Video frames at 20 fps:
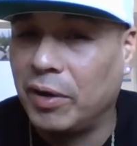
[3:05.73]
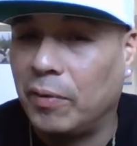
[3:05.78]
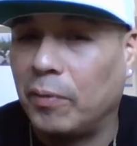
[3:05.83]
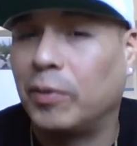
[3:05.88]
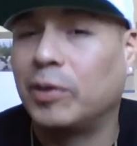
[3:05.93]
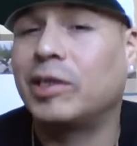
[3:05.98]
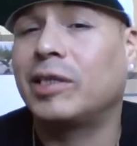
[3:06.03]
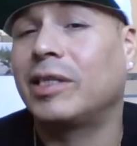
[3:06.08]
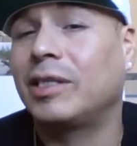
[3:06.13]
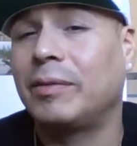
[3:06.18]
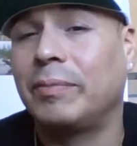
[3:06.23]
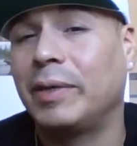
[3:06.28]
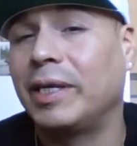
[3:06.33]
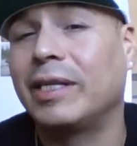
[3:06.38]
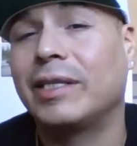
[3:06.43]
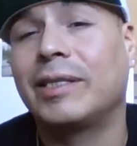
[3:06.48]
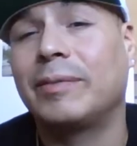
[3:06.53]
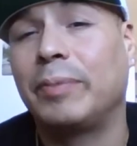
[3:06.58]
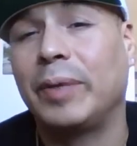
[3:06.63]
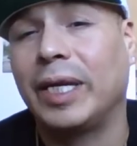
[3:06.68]
which is to be
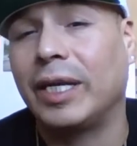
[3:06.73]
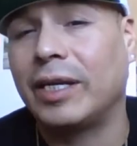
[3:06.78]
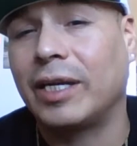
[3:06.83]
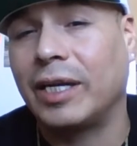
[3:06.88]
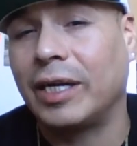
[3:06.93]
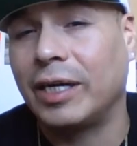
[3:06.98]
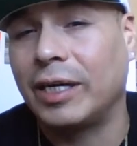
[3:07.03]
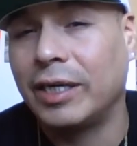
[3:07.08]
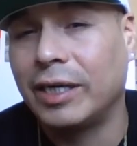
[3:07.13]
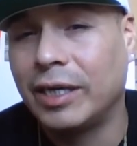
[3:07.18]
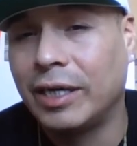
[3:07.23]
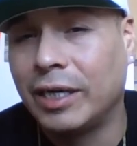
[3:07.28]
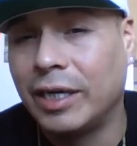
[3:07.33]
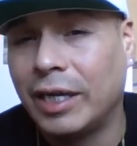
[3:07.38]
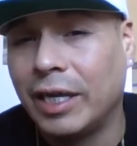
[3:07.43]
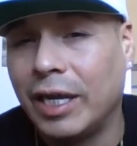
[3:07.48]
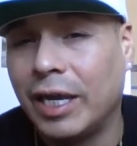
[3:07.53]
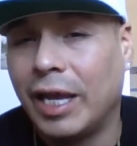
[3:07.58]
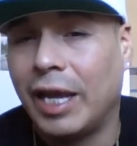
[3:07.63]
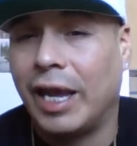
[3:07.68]
a speaker
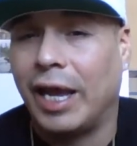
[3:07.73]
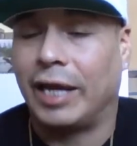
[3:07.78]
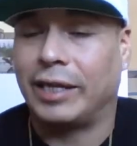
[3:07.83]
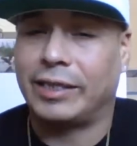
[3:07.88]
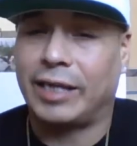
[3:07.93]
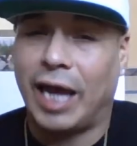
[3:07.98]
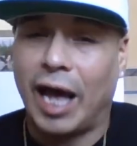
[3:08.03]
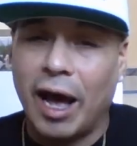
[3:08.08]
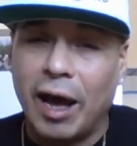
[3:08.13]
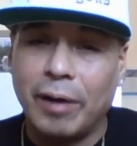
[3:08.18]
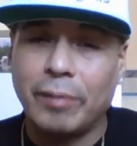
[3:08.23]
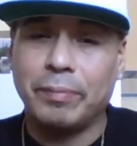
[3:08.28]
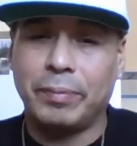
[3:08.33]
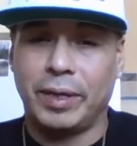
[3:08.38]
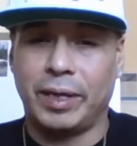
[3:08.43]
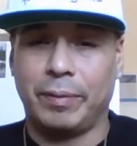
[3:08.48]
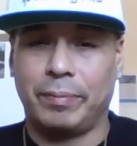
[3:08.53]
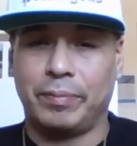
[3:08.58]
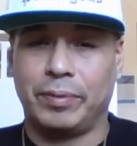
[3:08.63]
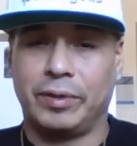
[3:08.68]
and to help
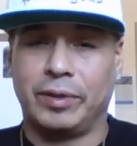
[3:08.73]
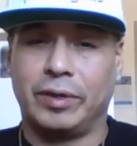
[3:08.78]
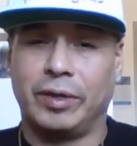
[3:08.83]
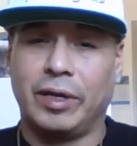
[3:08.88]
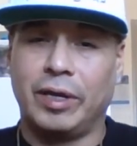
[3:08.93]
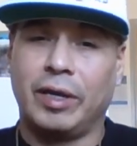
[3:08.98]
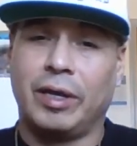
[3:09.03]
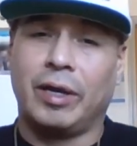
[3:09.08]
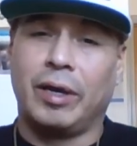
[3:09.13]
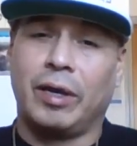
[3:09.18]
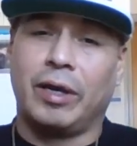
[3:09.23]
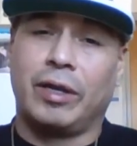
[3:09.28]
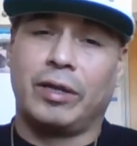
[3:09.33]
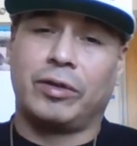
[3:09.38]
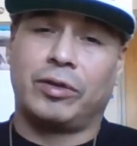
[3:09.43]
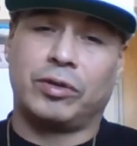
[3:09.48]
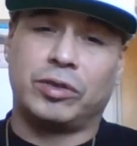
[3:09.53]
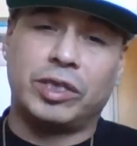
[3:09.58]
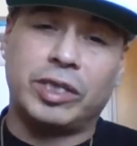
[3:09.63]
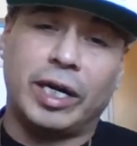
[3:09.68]
people
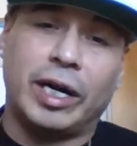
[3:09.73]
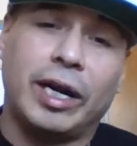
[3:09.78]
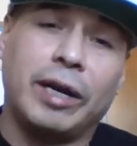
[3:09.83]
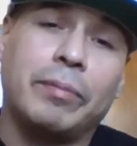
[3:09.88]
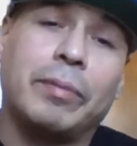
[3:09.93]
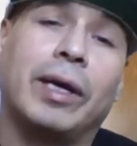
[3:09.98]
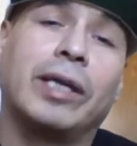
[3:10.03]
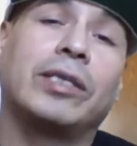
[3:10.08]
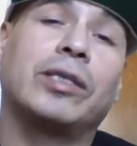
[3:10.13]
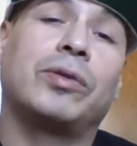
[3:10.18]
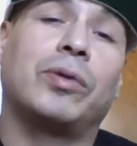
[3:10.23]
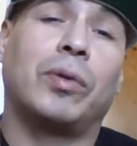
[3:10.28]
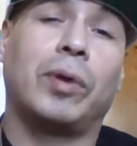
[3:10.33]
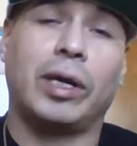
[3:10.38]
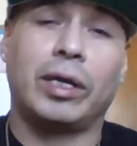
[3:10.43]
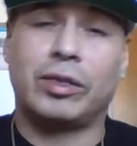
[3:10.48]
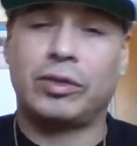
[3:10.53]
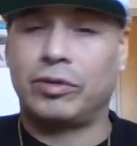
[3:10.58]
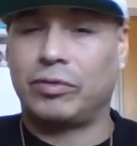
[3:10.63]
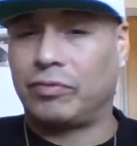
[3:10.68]
through sharing my
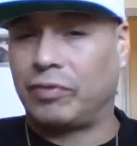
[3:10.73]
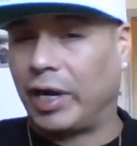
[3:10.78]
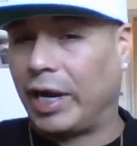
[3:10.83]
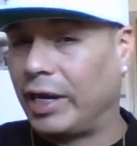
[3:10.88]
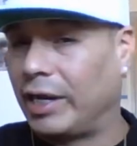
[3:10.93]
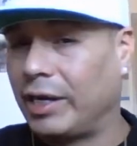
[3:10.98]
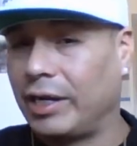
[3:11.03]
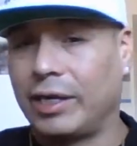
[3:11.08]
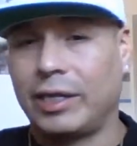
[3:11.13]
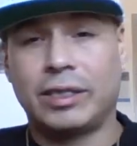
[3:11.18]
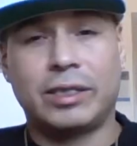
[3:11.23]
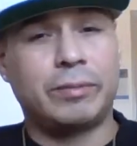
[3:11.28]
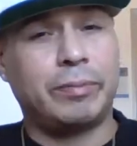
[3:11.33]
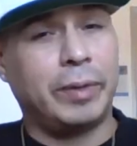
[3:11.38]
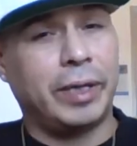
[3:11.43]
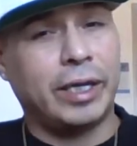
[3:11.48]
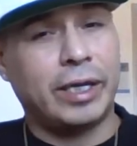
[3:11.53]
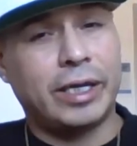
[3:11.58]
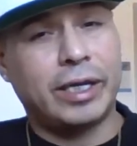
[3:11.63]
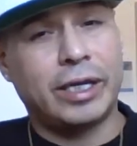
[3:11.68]
story, through writing and
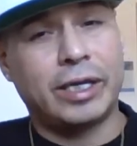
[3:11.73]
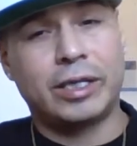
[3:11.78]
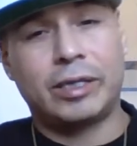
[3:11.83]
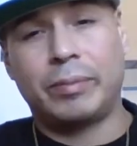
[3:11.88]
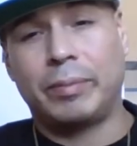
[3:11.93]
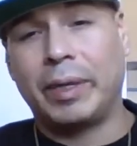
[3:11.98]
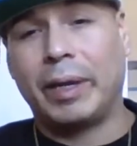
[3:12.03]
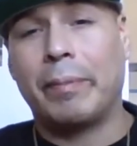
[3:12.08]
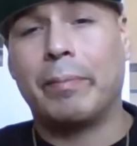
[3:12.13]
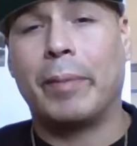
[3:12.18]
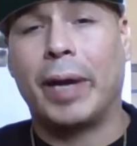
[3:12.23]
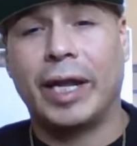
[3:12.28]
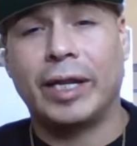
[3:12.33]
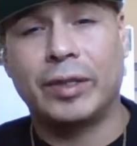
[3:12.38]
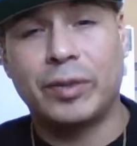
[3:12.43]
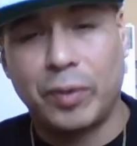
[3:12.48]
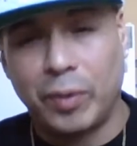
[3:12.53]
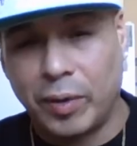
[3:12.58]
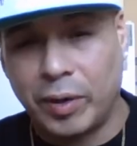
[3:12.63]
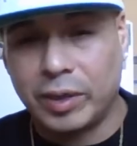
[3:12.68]
speaking, to be a
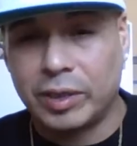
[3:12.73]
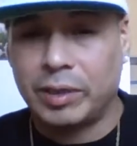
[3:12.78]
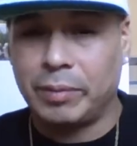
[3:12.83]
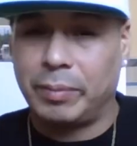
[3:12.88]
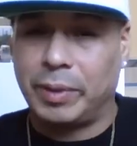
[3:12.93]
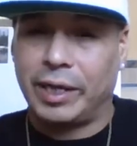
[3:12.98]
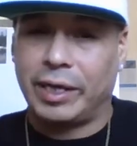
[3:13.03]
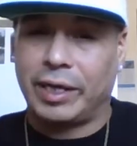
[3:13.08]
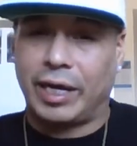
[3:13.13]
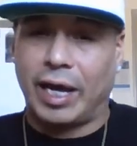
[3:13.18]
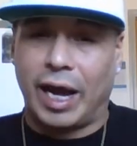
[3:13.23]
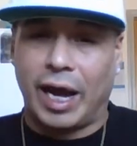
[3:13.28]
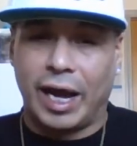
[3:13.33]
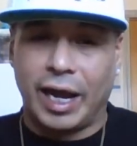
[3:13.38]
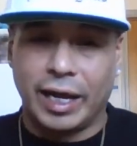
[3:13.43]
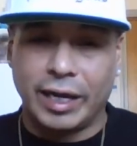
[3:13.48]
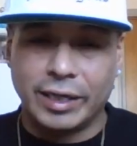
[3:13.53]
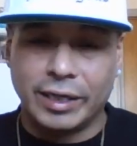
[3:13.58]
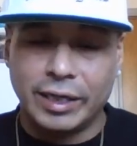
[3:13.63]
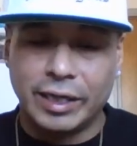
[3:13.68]
mentor, to be a
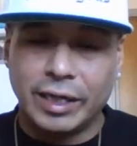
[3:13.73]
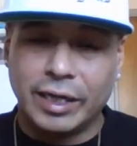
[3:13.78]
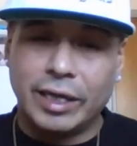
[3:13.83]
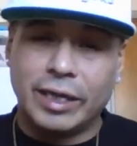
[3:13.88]
guide,